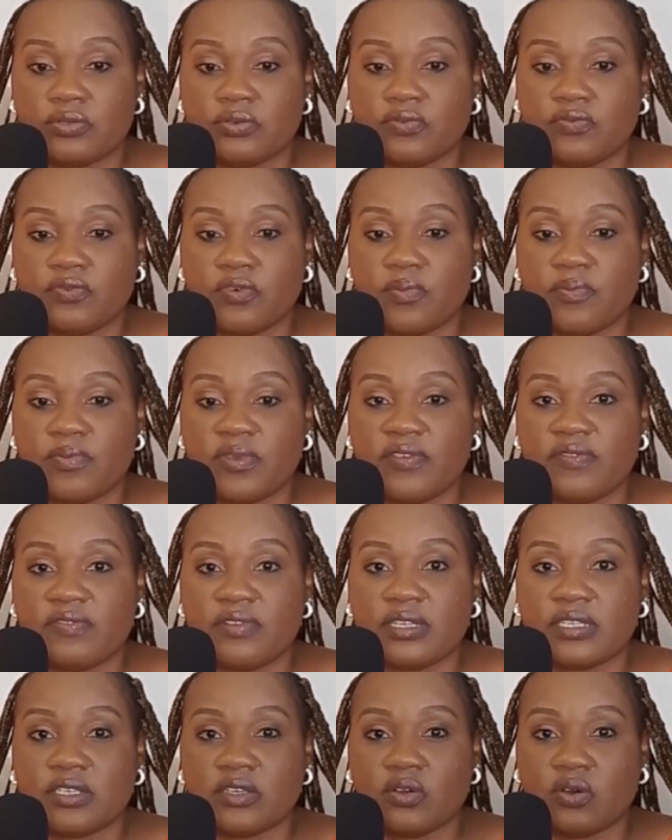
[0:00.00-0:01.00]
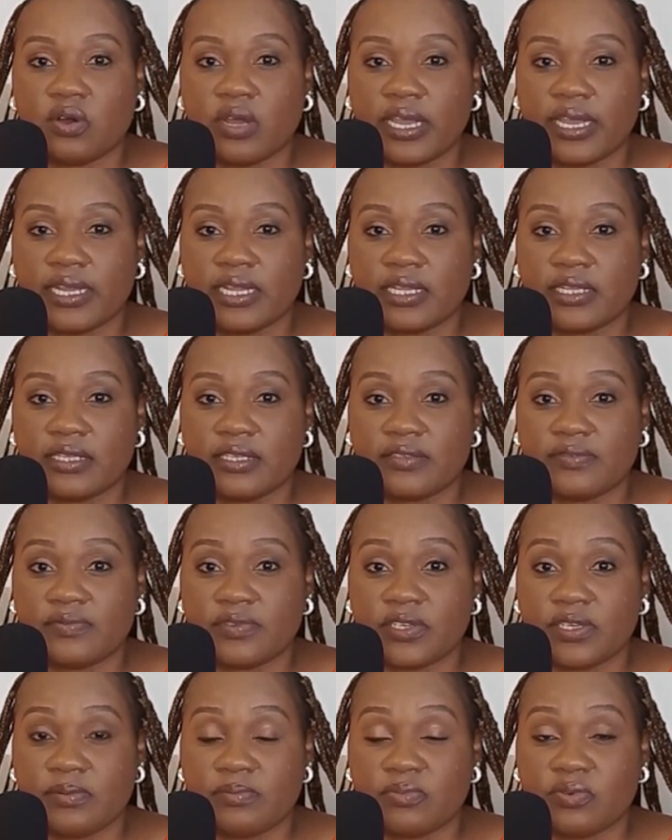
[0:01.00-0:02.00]
So for me, physical health is
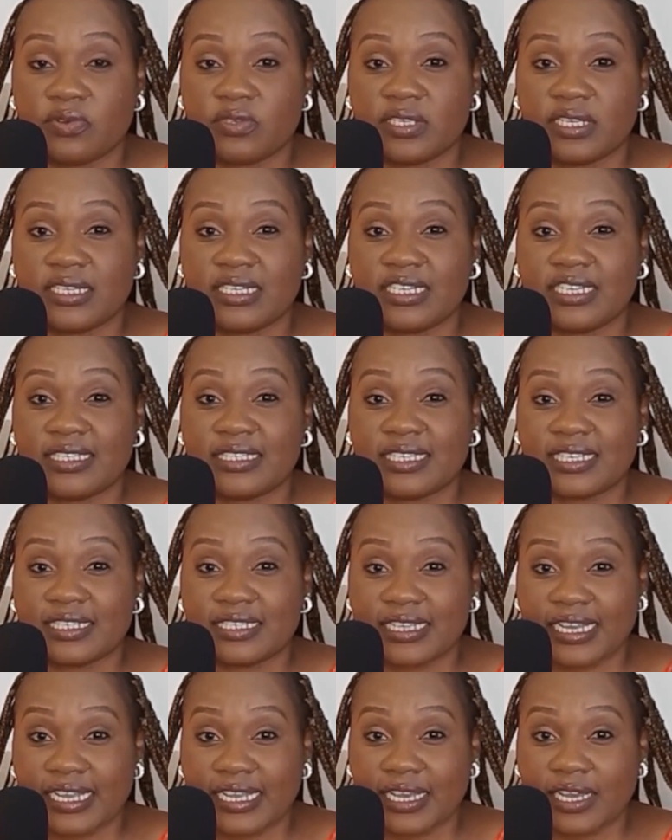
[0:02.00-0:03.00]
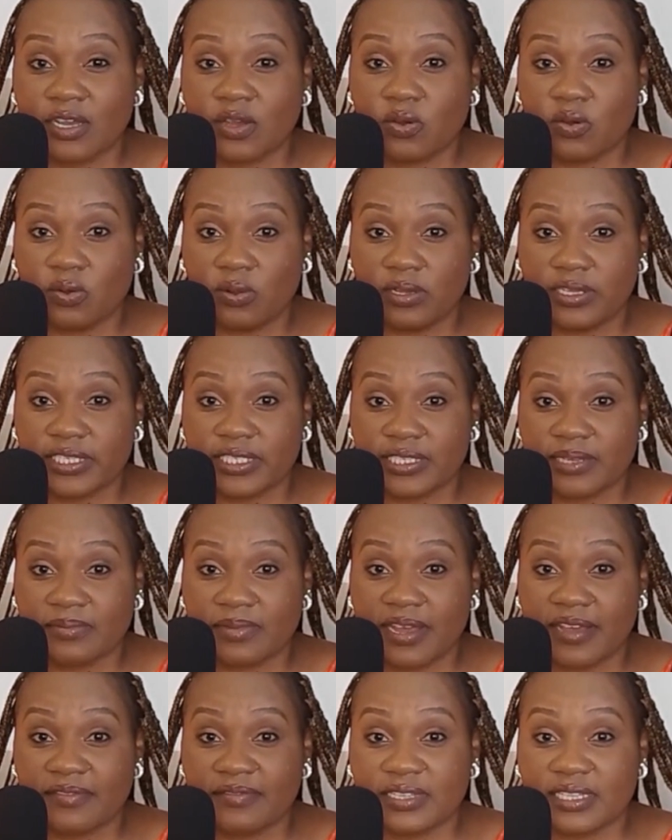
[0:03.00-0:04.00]
very important, and it's the second goal that
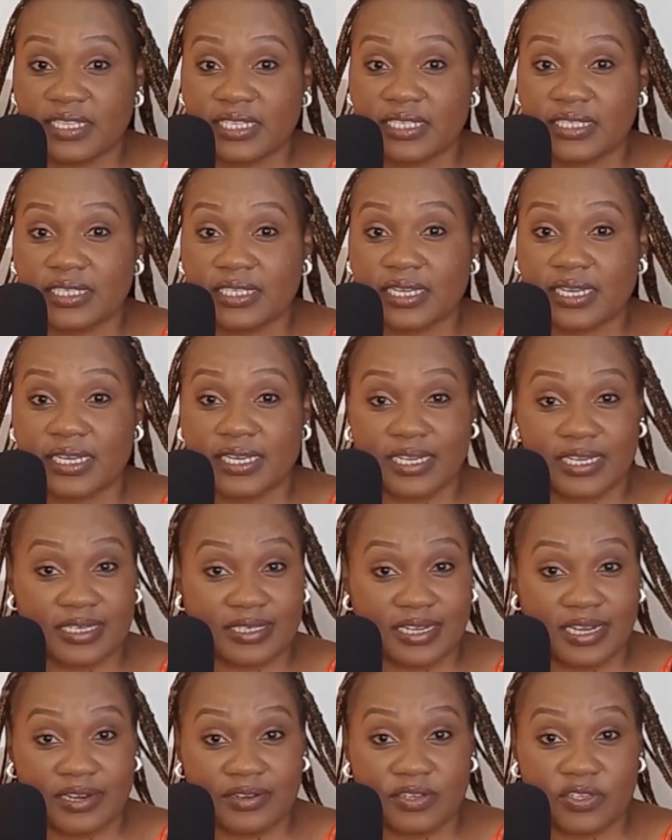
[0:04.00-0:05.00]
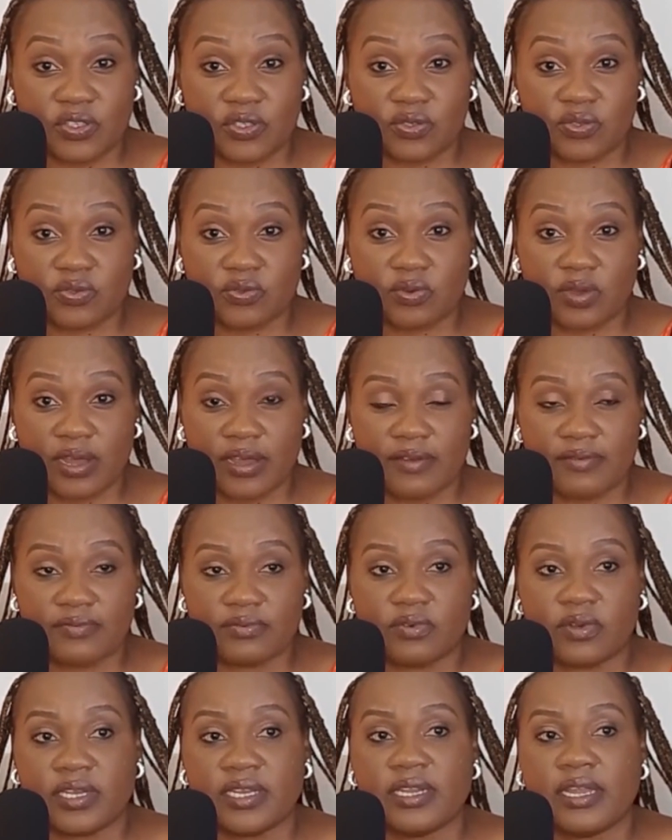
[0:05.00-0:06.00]
I'm having this year, and I encourage you to
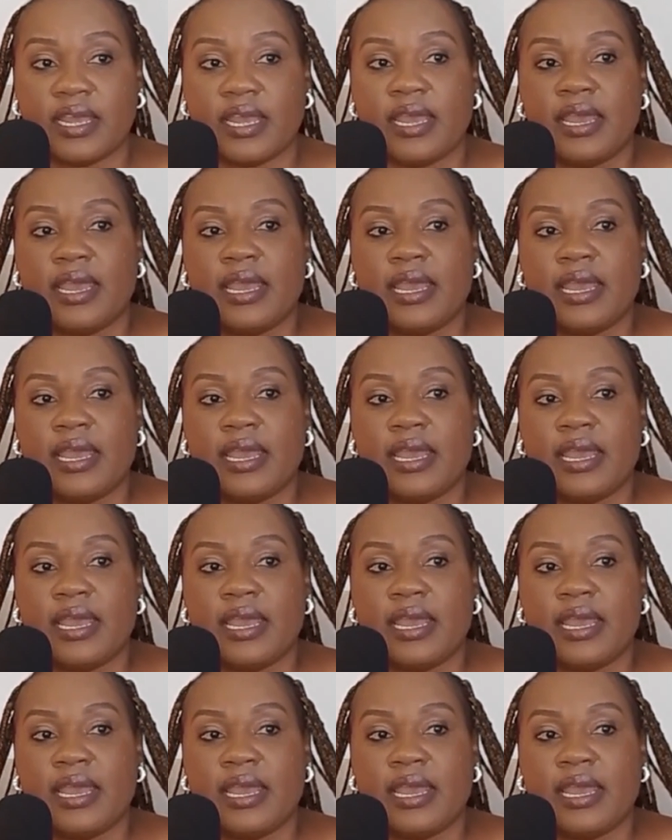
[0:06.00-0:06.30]
have one.